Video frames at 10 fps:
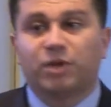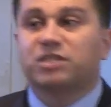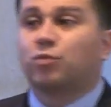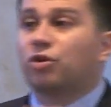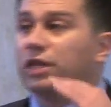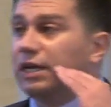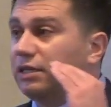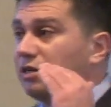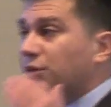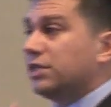much more
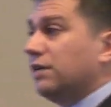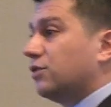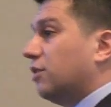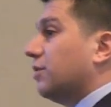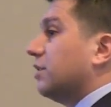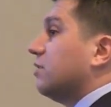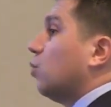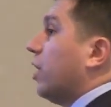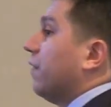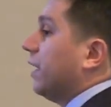likely to receive services
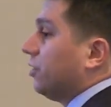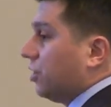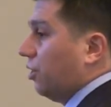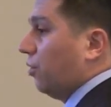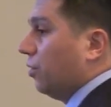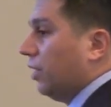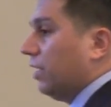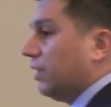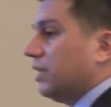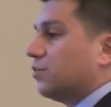when they show
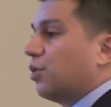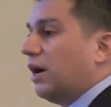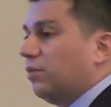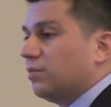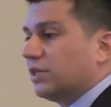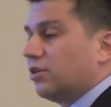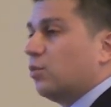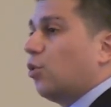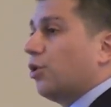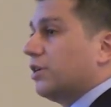these problems that are
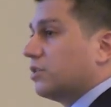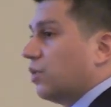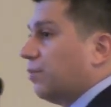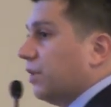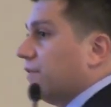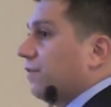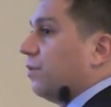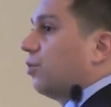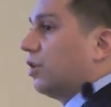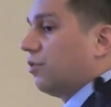more disruptive
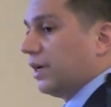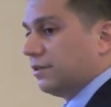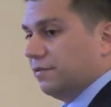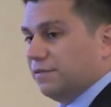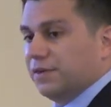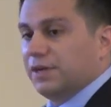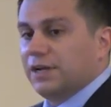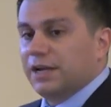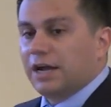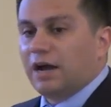or aggressive
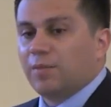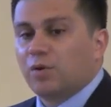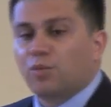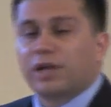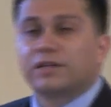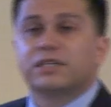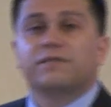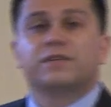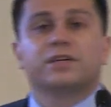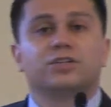um,
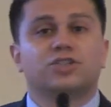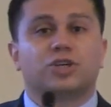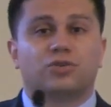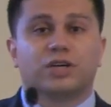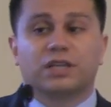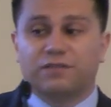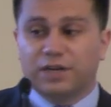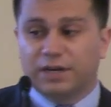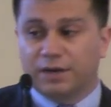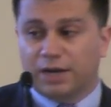relative to children
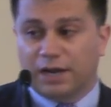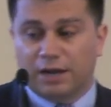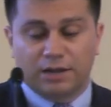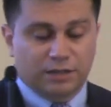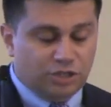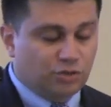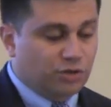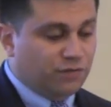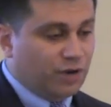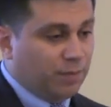living, uh,
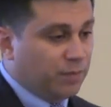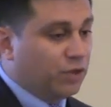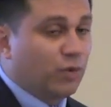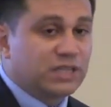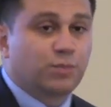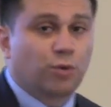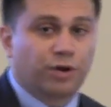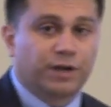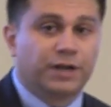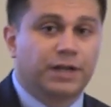children from US
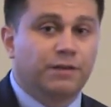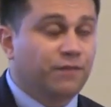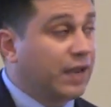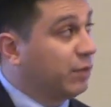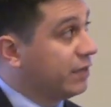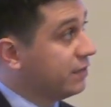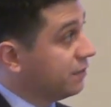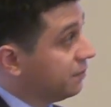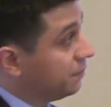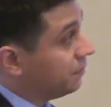born families.